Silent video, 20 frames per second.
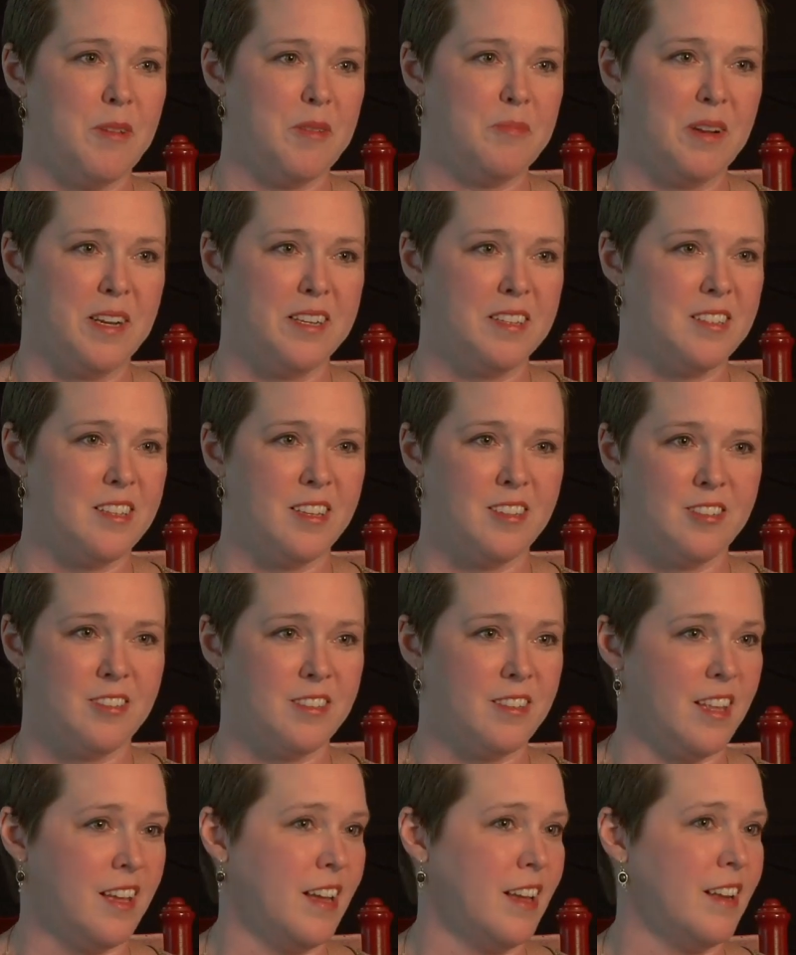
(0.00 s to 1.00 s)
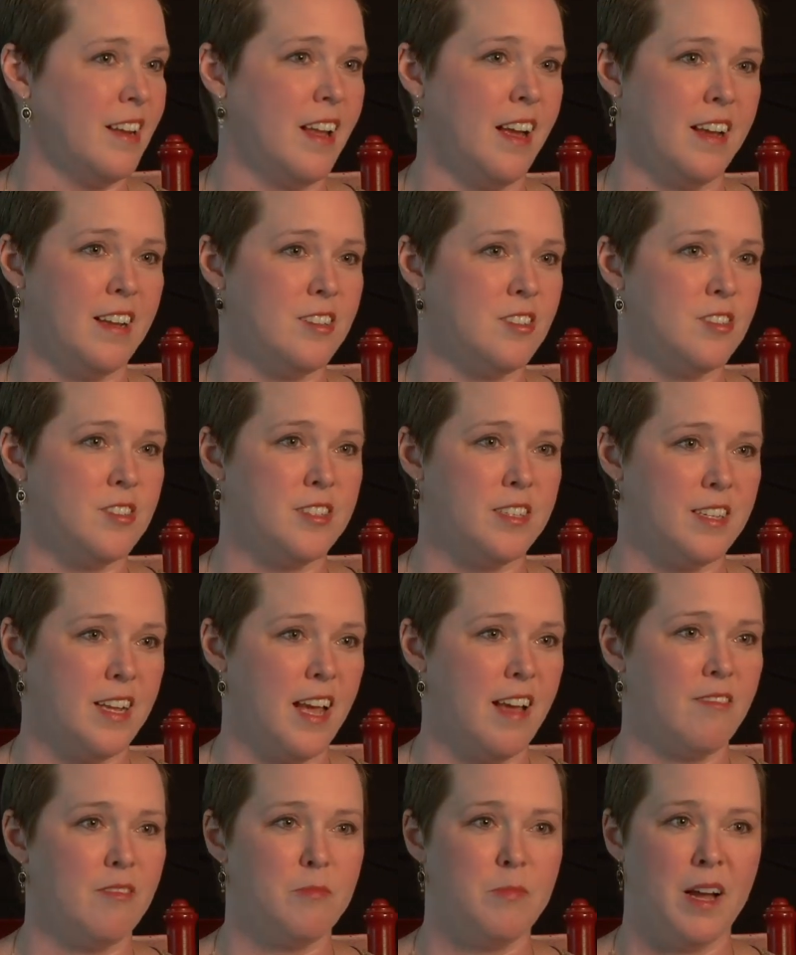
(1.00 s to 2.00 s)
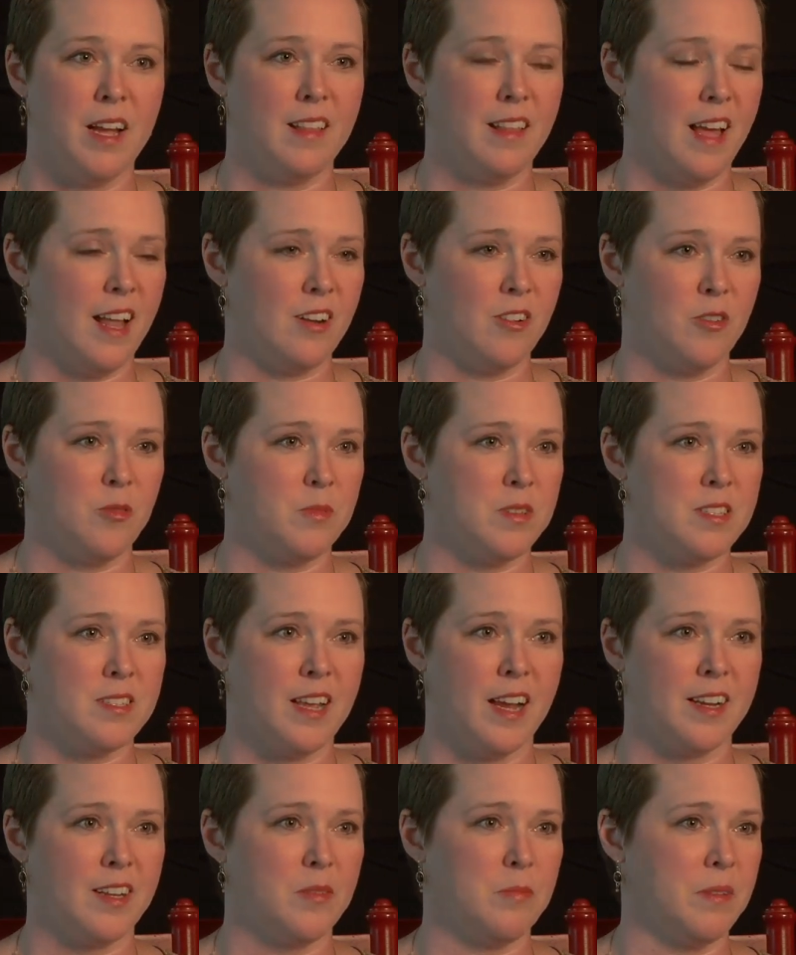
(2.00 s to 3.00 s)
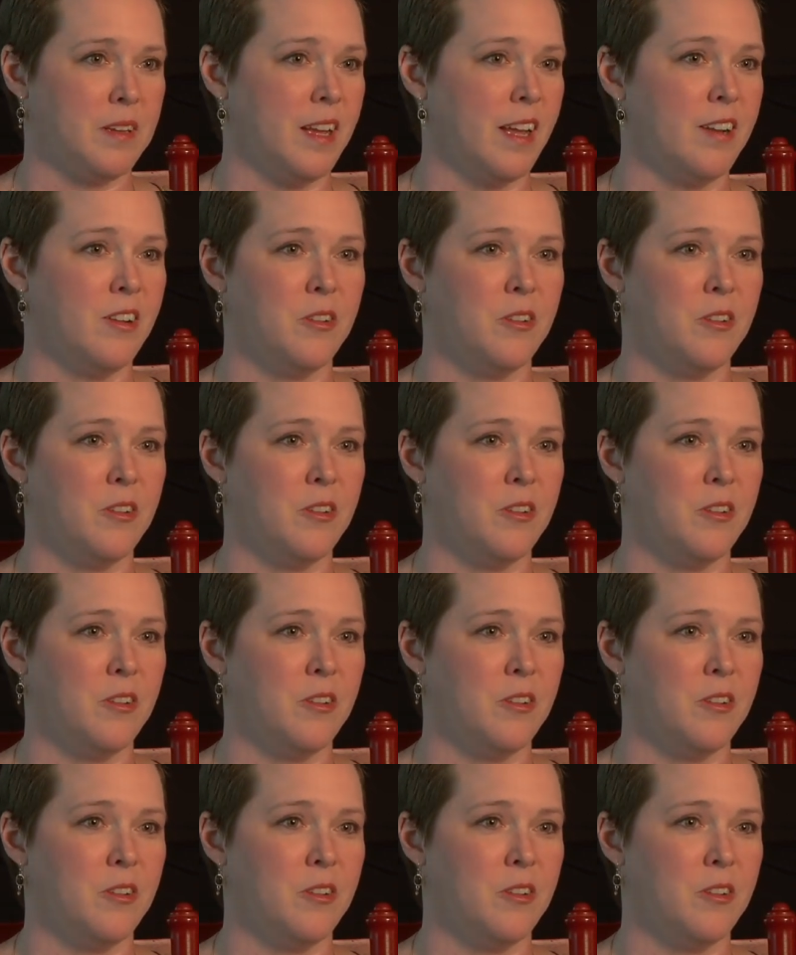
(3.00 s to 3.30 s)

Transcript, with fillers: made my decision that I just need to have a bilateral mastectomy.